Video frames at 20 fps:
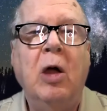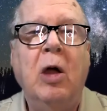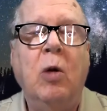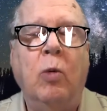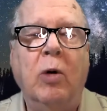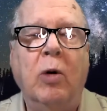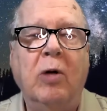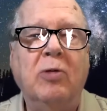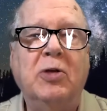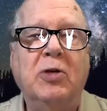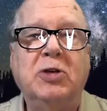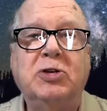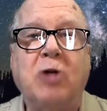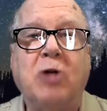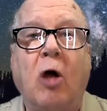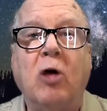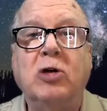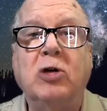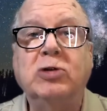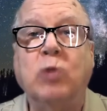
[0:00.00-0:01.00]
where the
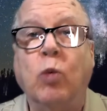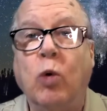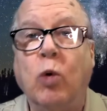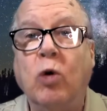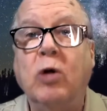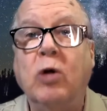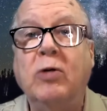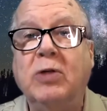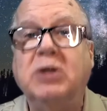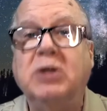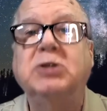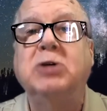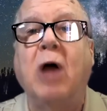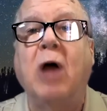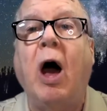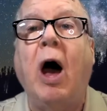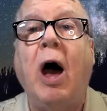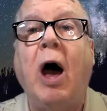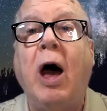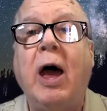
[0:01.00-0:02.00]
stars were in the
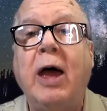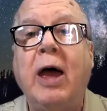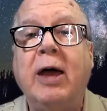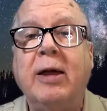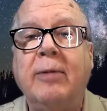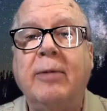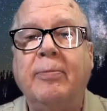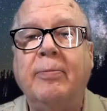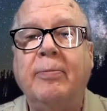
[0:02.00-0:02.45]
sky.